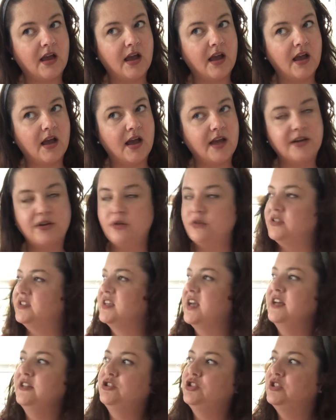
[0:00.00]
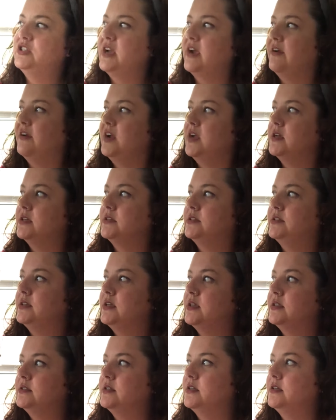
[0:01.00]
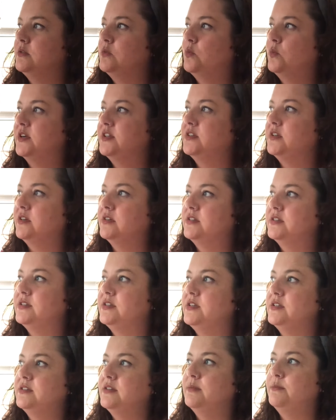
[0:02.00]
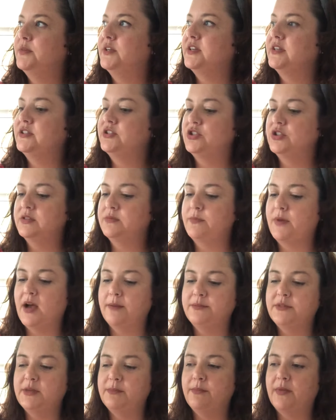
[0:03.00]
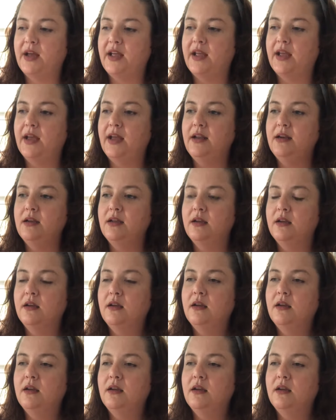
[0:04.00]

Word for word: I know Sagittarius isn't winter season, but it just popped in my head.